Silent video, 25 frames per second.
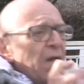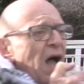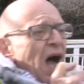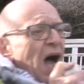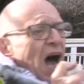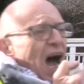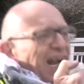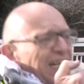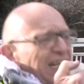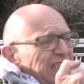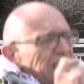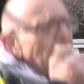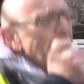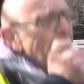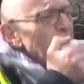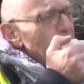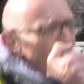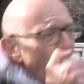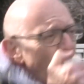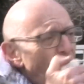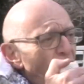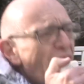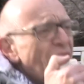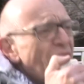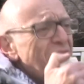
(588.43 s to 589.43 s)
I
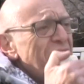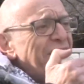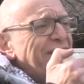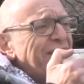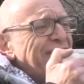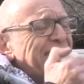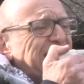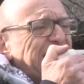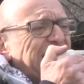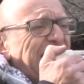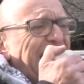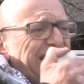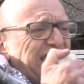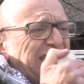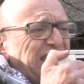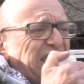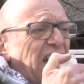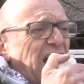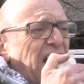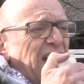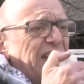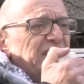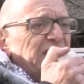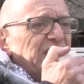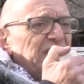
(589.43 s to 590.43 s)
support the
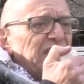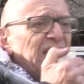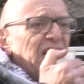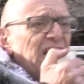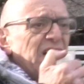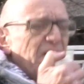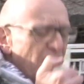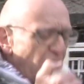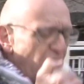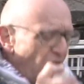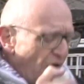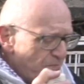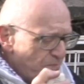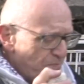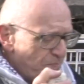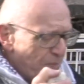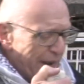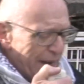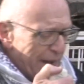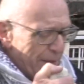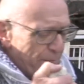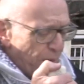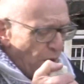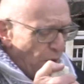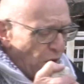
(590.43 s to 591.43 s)
resistance of
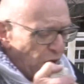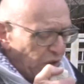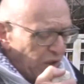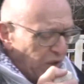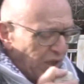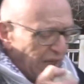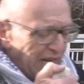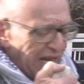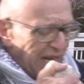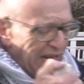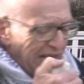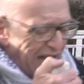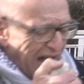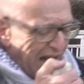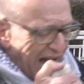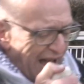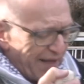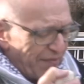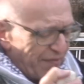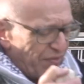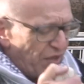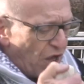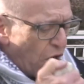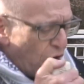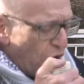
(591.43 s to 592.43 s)
people like
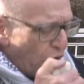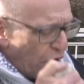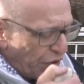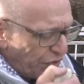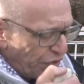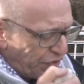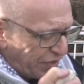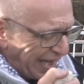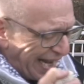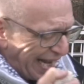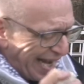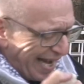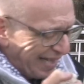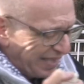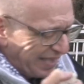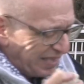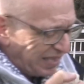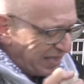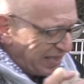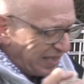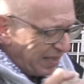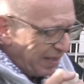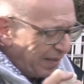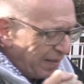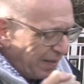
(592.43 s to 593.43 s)
the Houthis.